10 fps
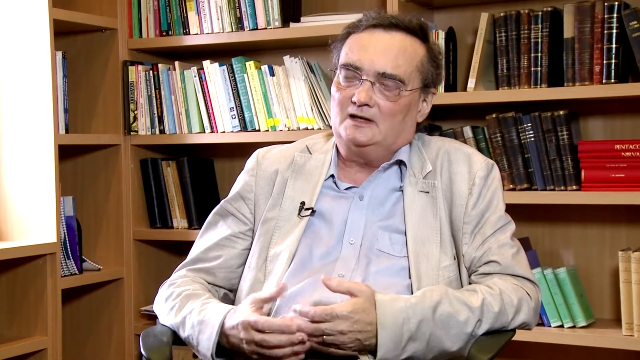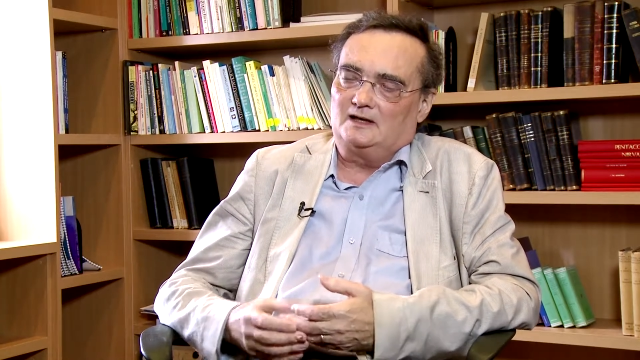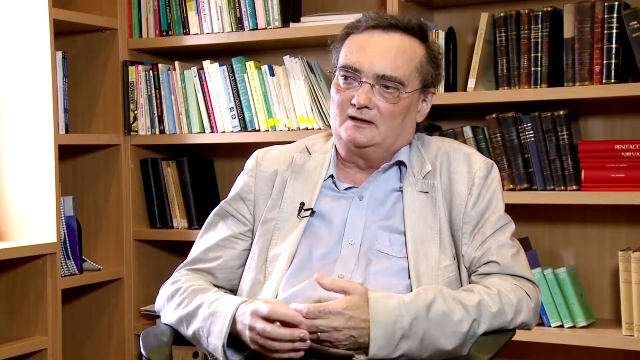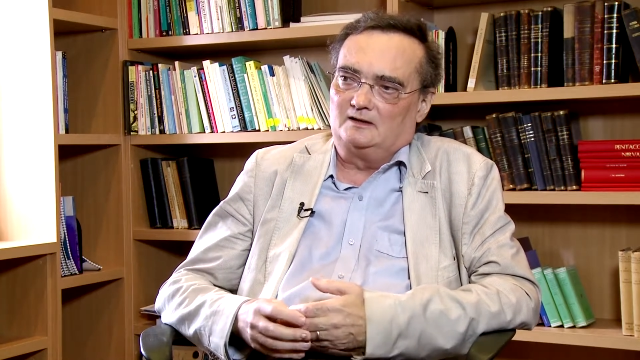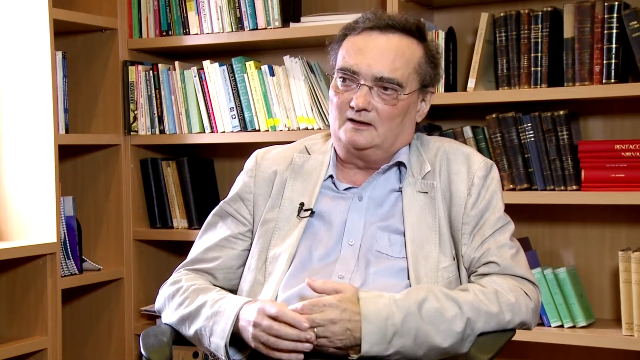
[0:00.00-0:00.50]

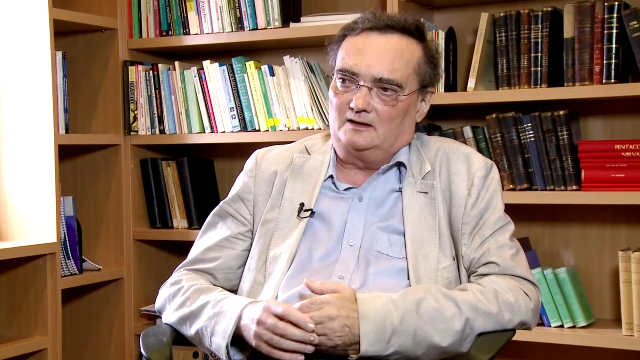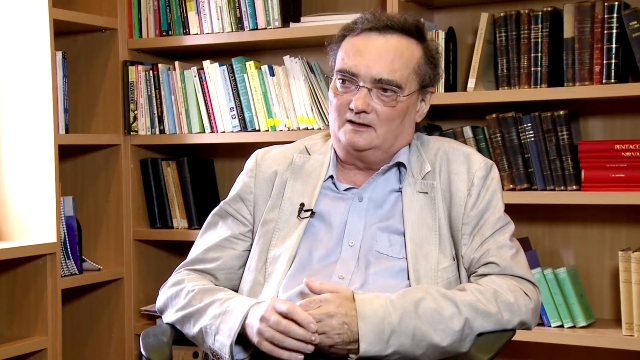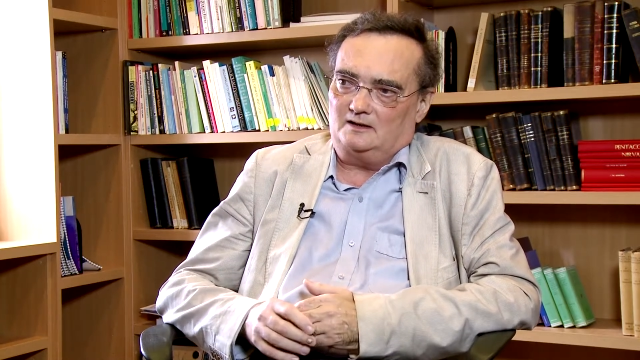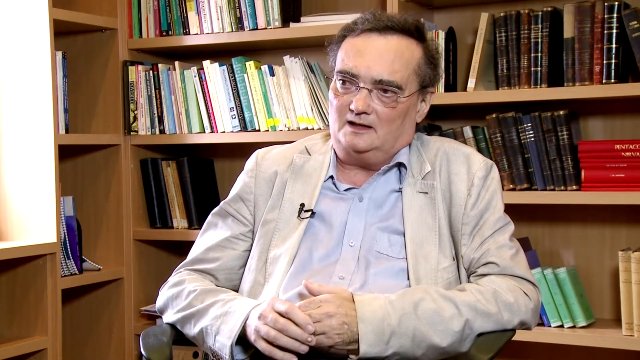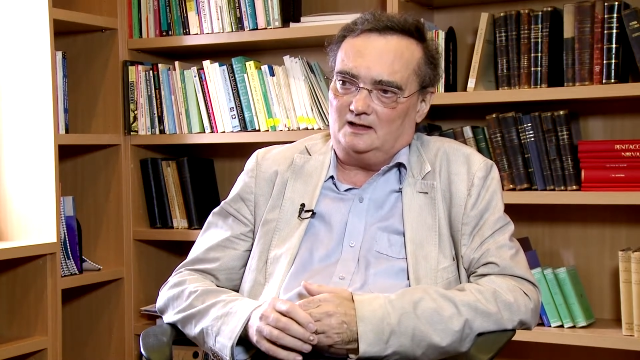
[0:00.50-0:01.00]

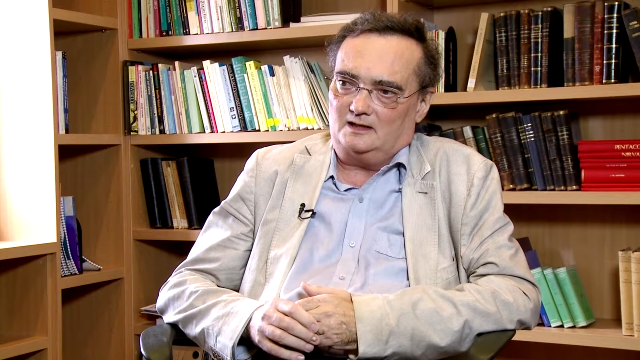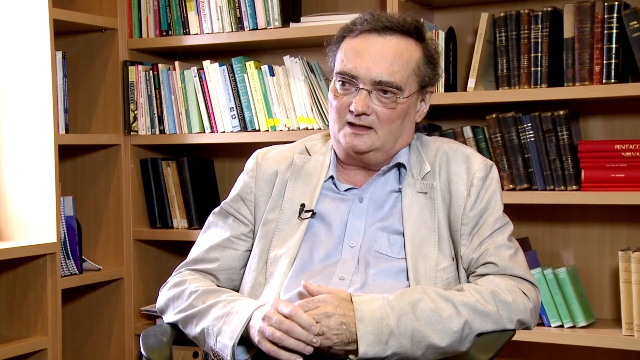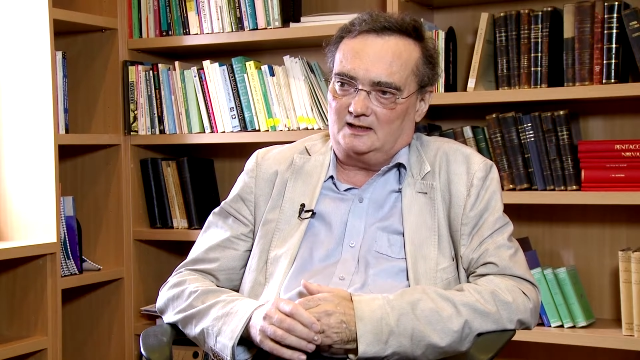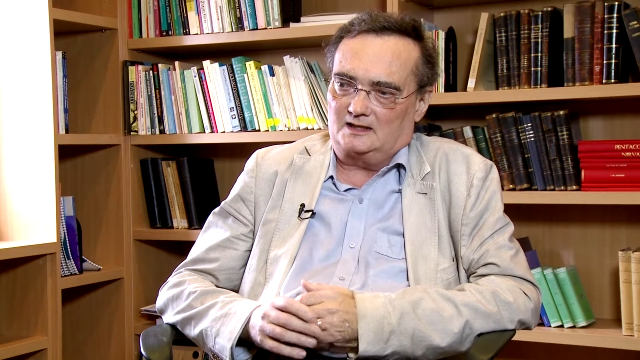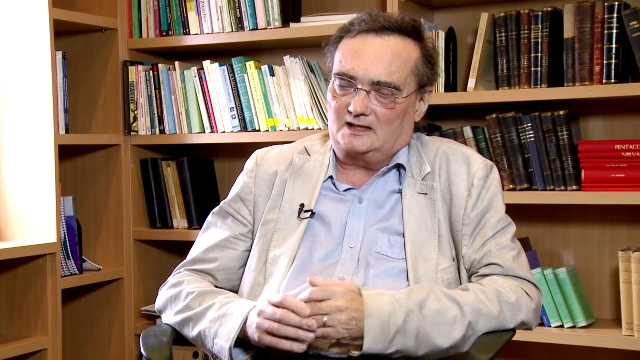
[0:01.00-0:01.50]
and he
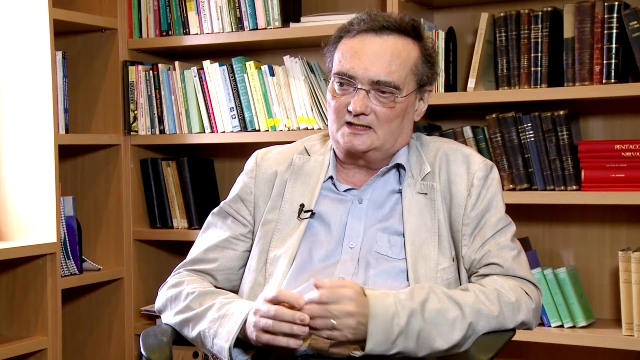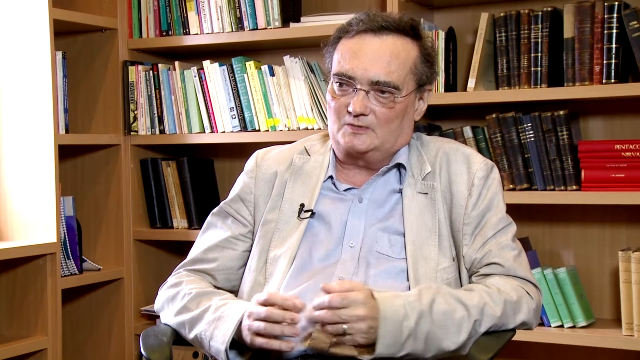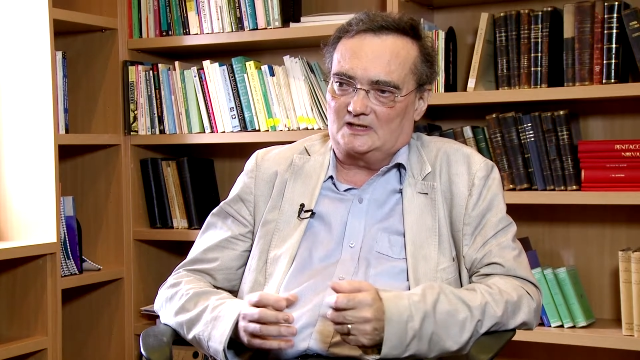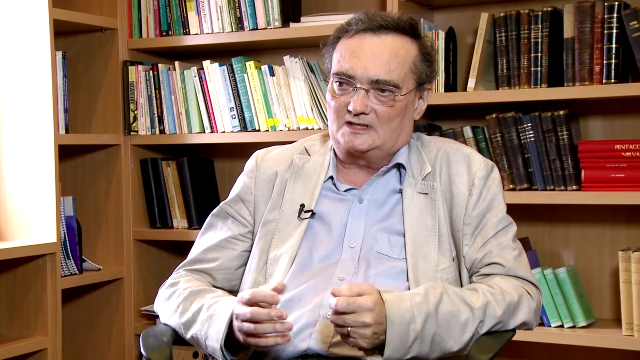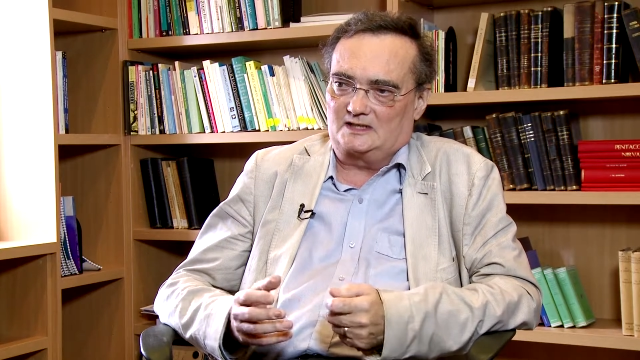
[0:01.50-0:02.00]
had
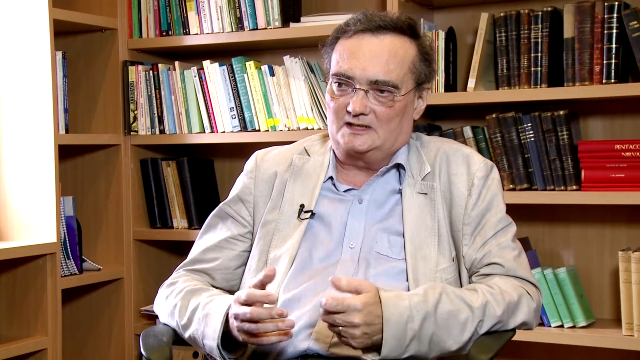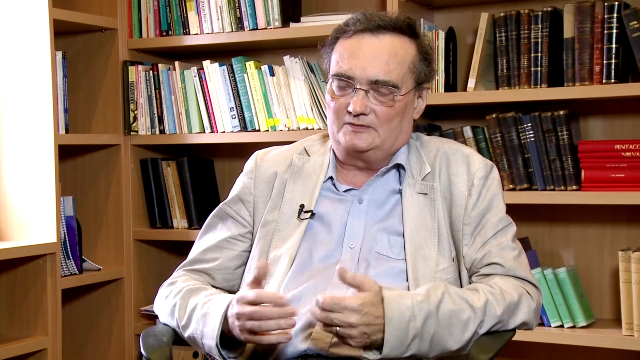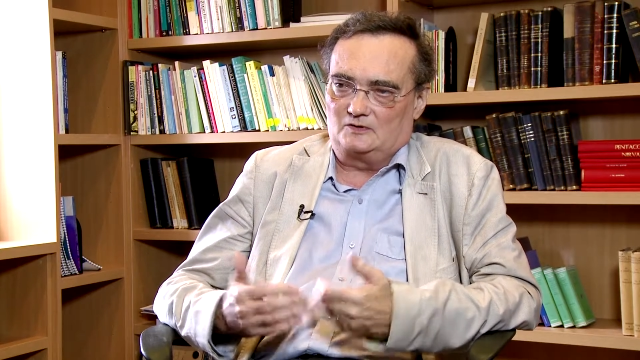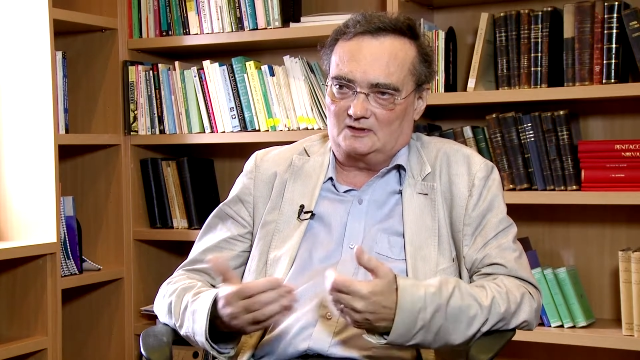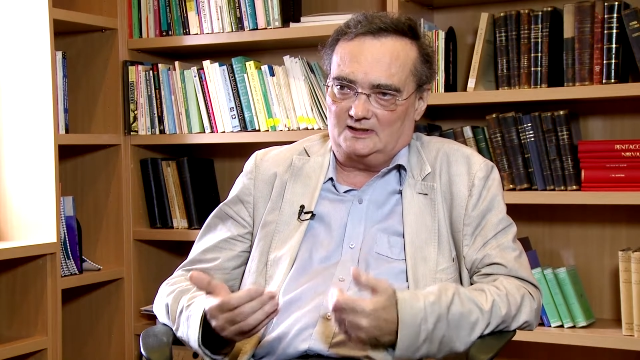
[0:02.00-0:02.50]
expressed his
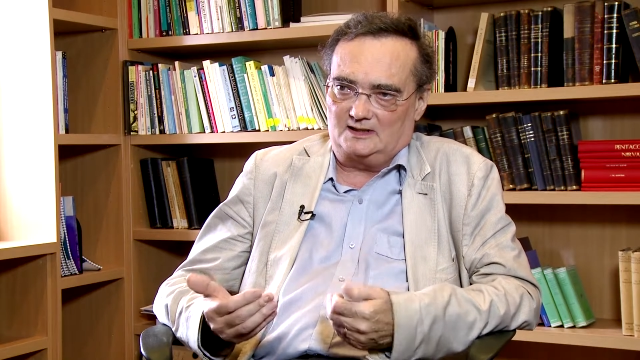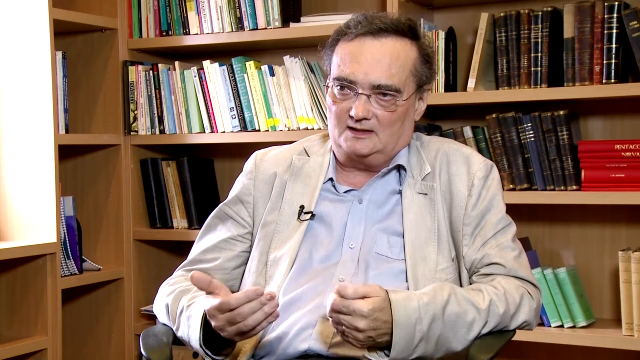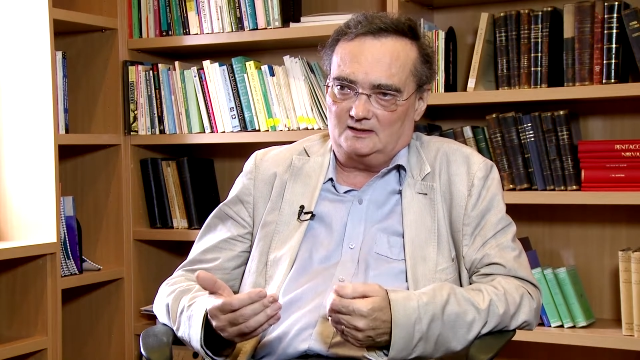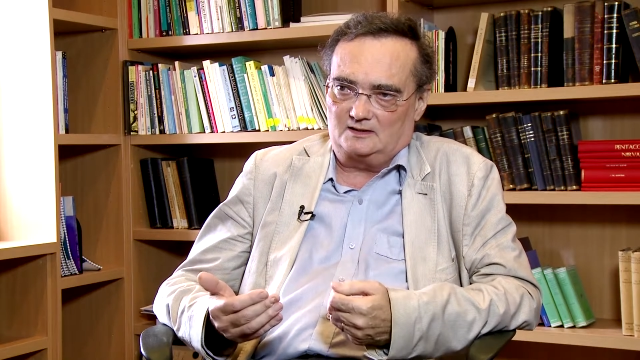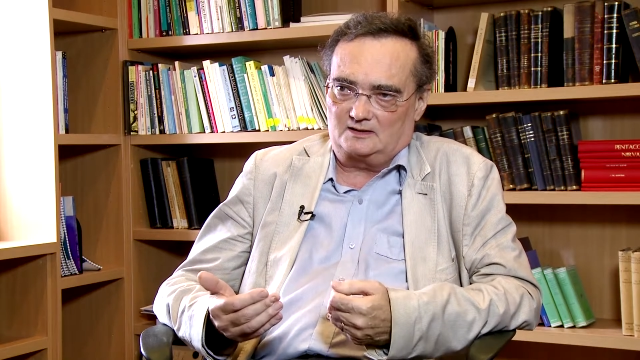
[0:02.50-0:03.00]
view
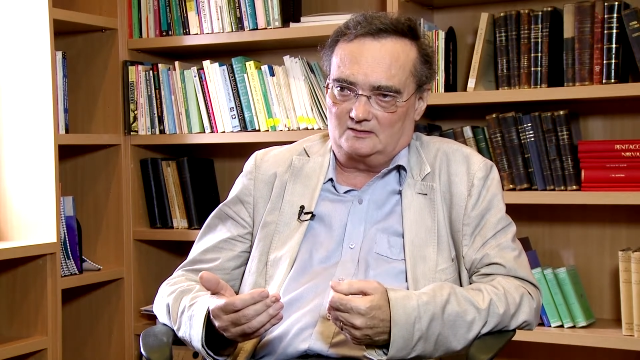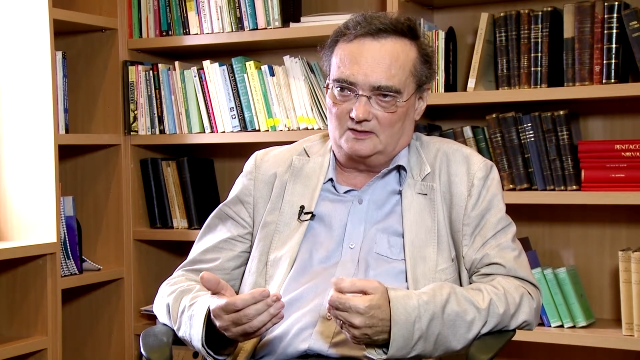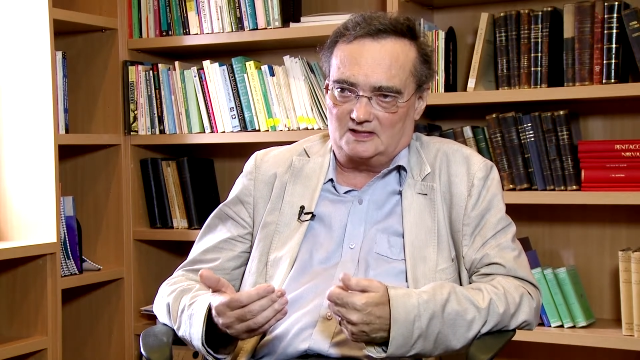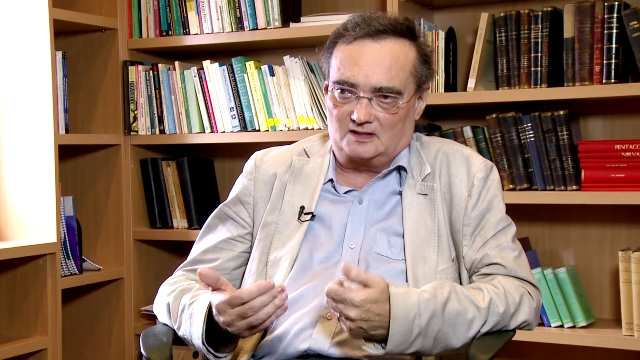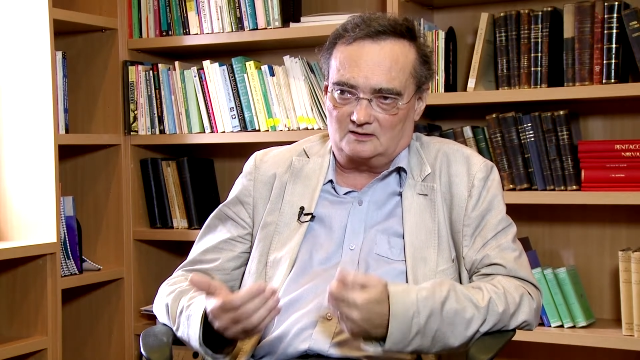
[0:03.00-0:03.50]
clearly to
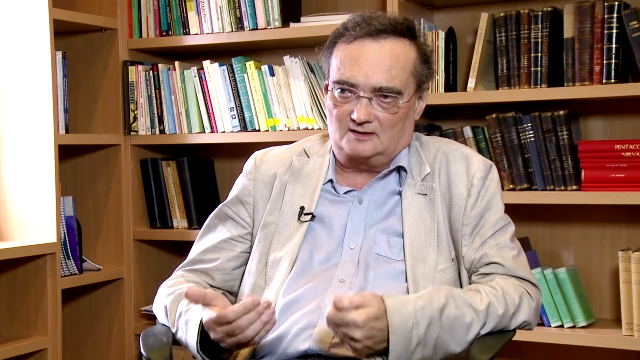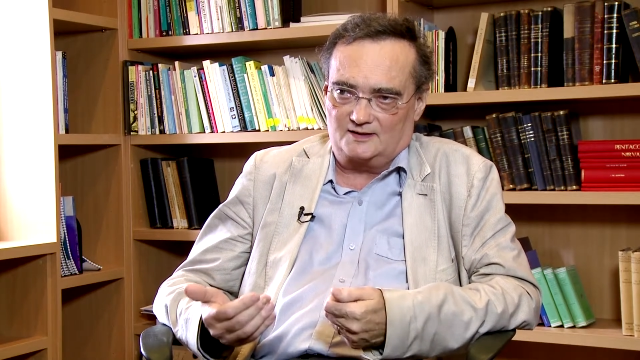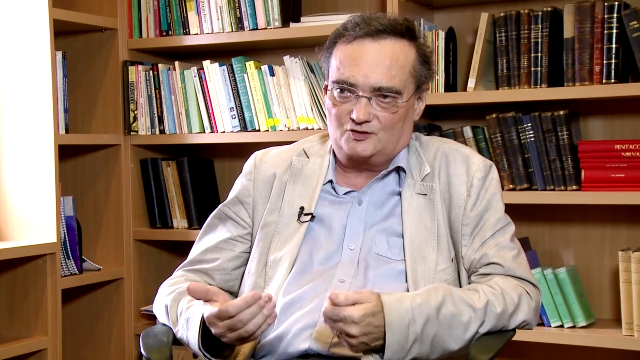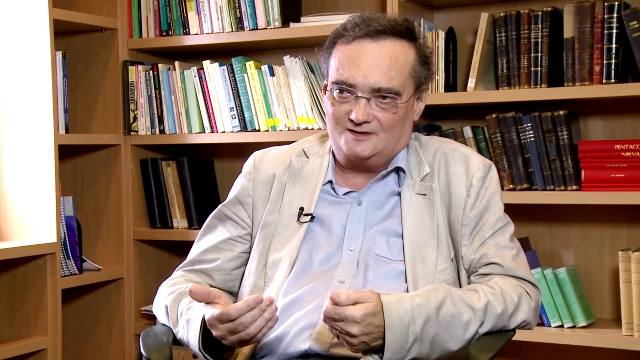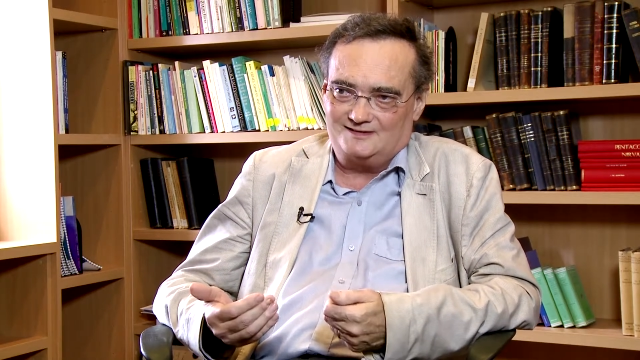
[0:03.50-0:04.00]
his own
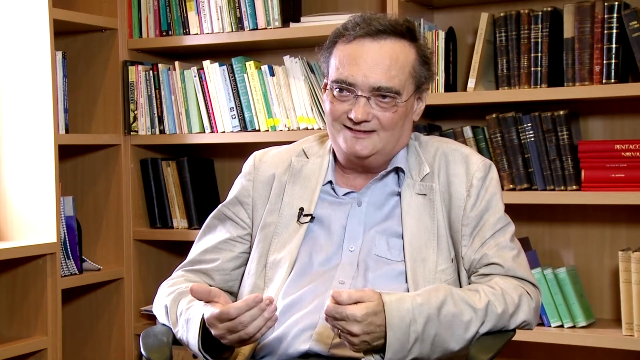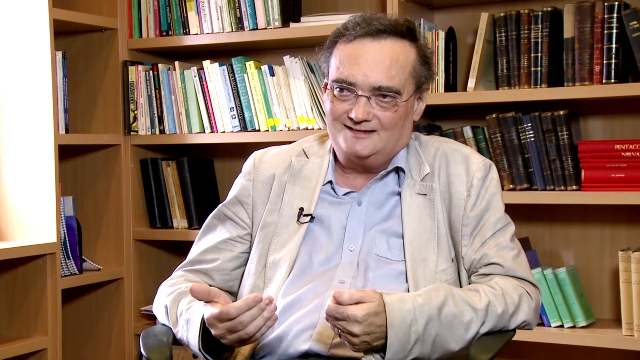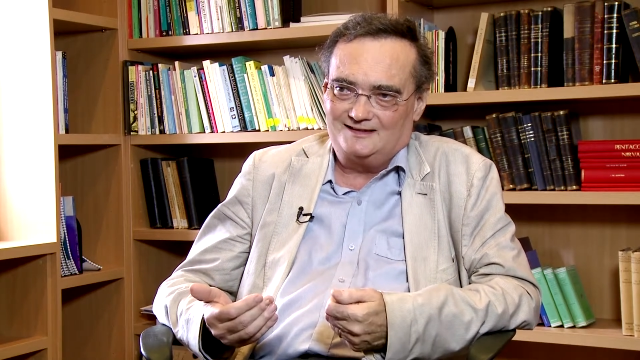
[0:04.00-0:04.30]
clinician,